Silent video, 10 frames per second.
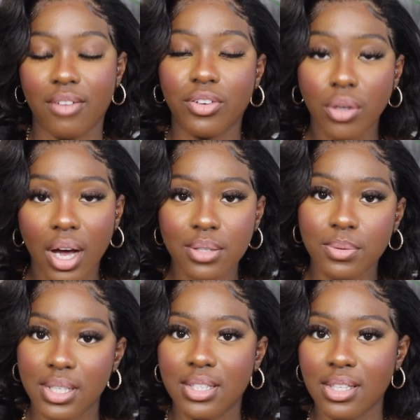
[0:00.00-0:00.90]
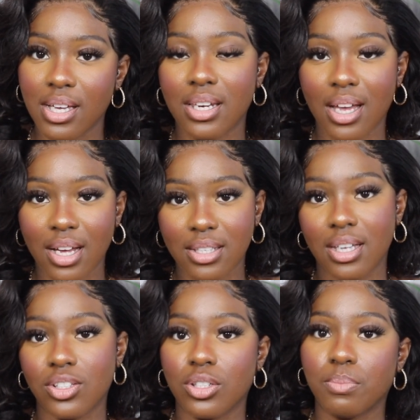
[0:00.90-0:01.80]
If you guys want to see it, like I
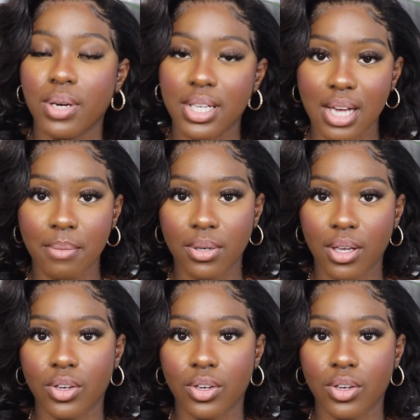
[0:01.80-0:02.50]
said, just put it down below,